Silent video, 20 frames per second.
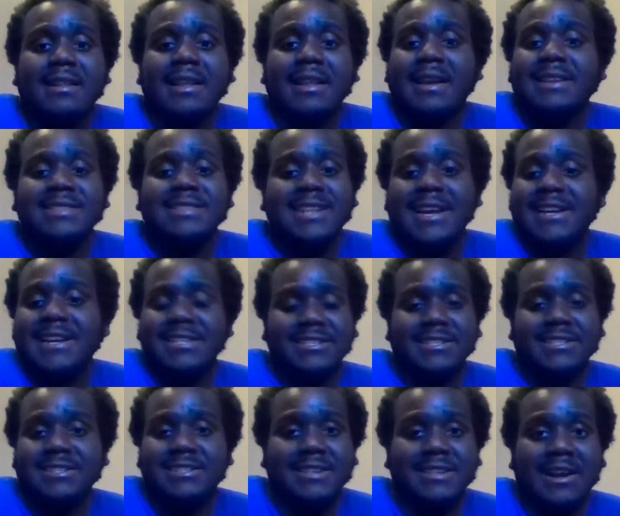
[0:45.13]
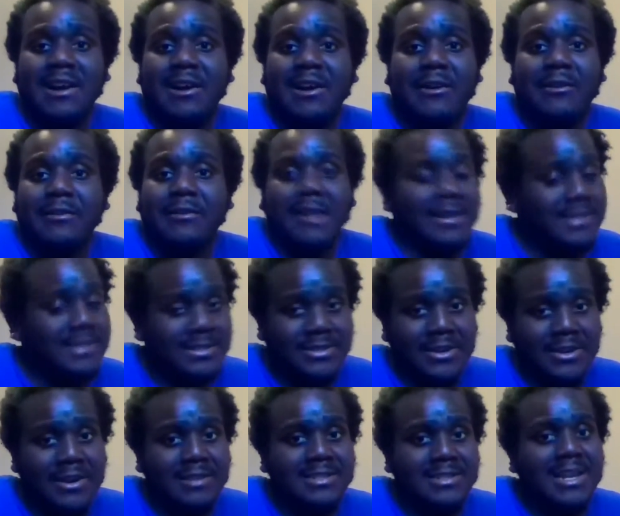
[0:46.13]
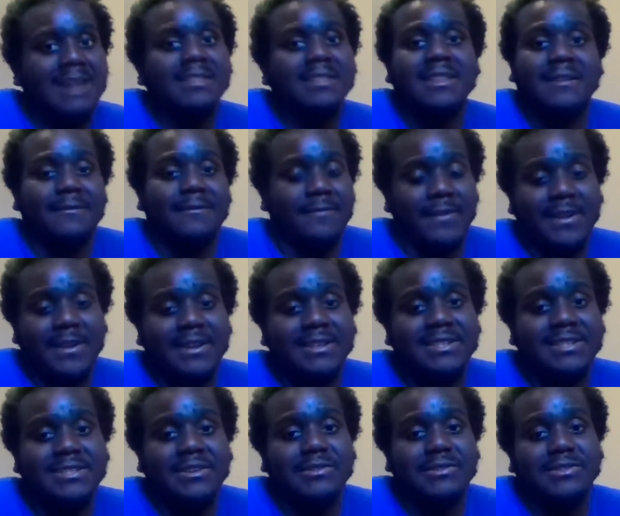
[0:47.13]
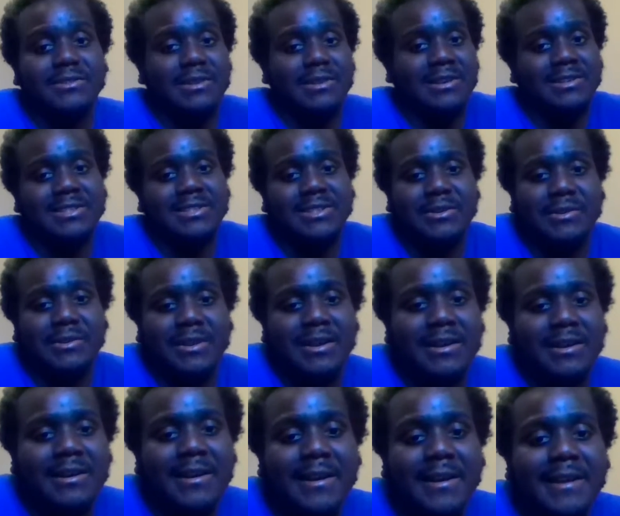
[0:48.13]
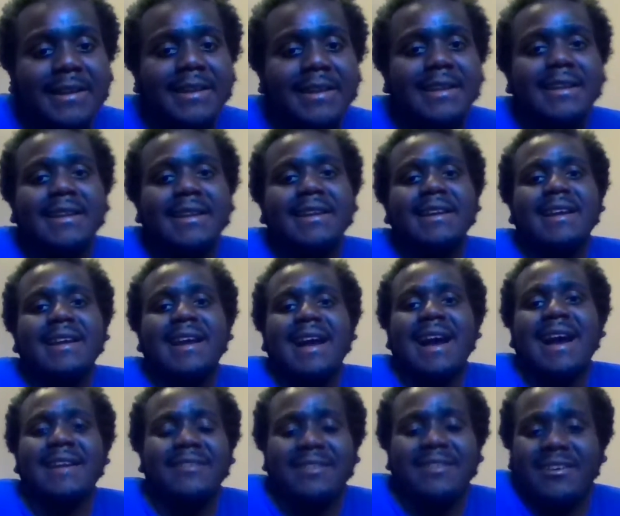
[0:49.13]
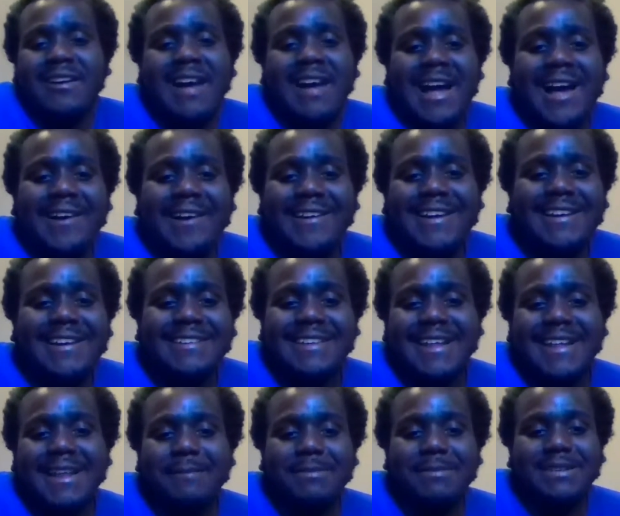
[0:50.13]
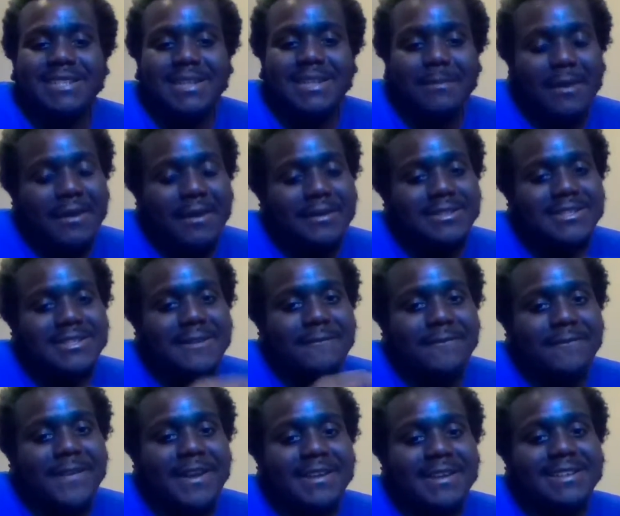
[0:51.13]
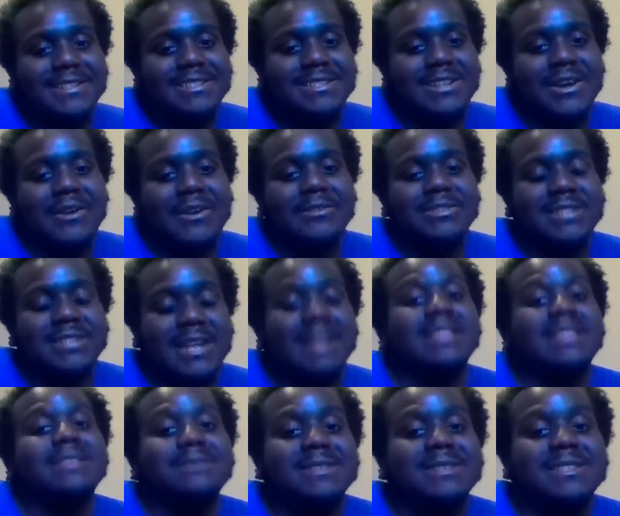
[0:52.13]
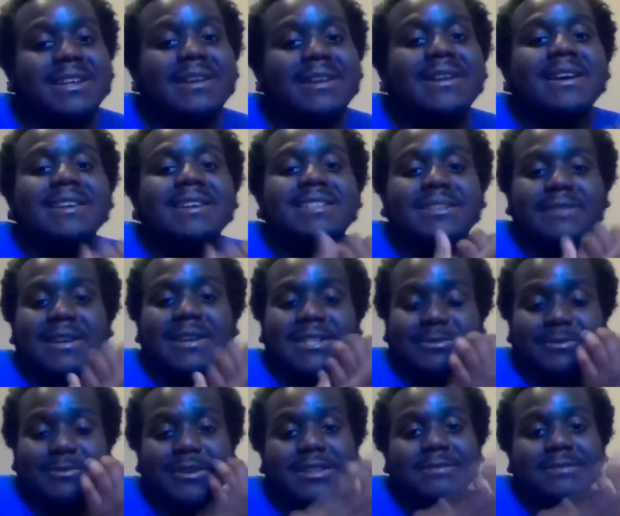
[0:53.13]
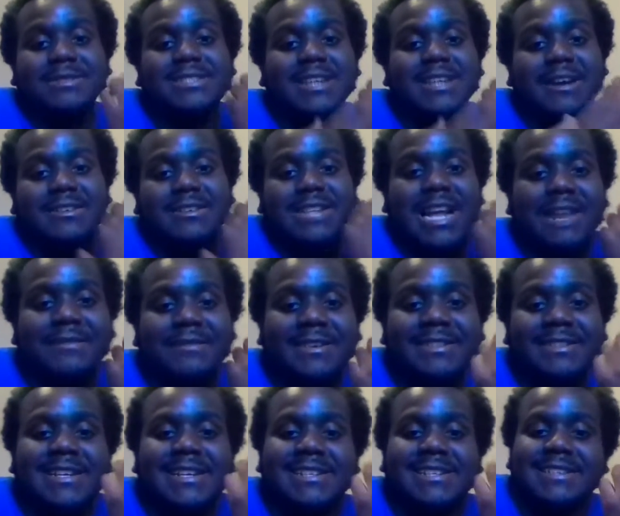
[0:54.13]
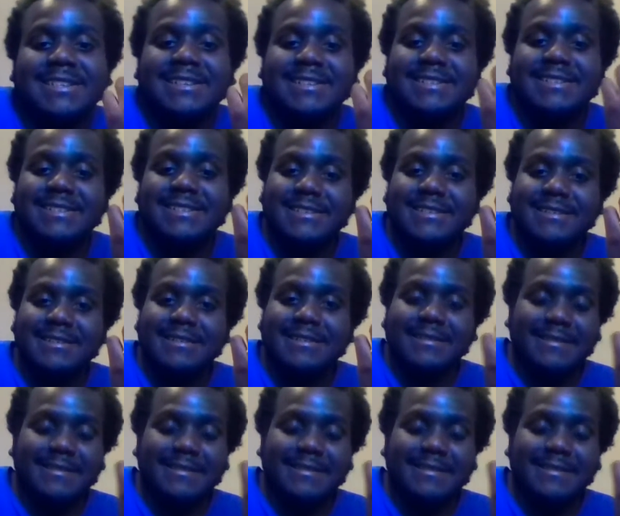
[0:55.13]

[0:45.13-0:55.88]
Like, his ass just gone. As it turns out, the Infinity Stones are also gone. I don't know how he did it, but he somehow used the Infinity Stones to get to will themselves out of existence.